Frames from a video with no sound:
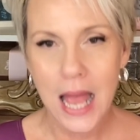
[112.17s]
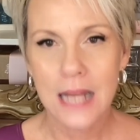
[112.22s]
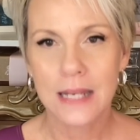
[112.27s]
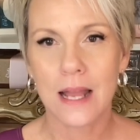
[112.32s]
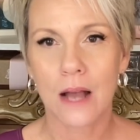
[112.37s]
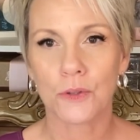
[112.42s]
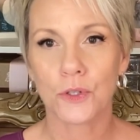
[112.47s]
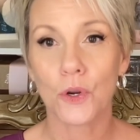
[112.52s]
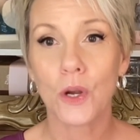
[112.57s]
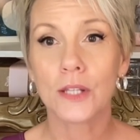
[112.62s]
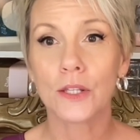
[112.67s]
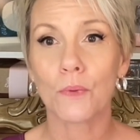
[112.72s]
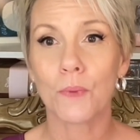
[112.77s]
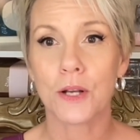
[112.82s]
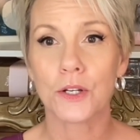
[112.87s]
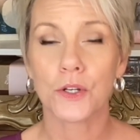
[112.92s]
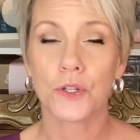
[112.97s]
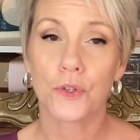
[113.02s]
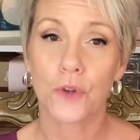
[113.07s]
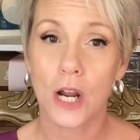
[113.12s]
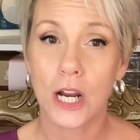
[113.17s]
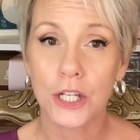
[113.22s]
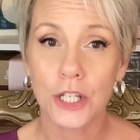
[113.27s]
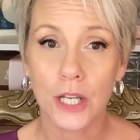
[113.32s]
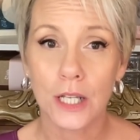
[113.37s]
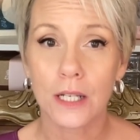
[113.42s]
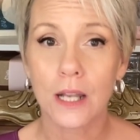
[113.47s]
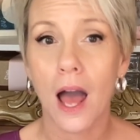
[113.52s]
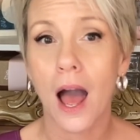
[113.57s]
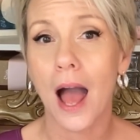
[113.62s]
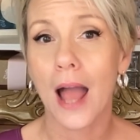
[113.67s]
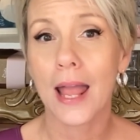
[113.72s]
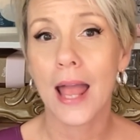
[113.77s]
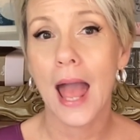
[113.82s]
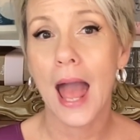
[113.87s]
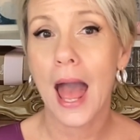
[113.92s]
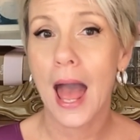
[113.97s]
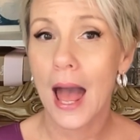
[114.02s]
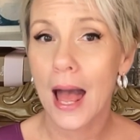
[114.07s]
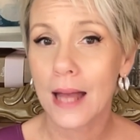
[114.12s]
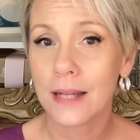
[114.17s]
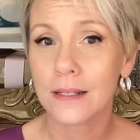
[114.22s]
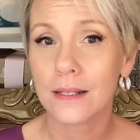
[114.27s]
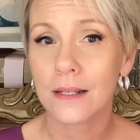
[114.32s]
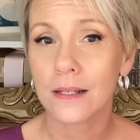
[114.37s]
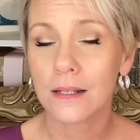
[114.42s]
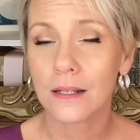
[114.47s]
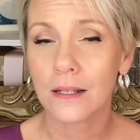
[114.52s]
Now, during the registration, I add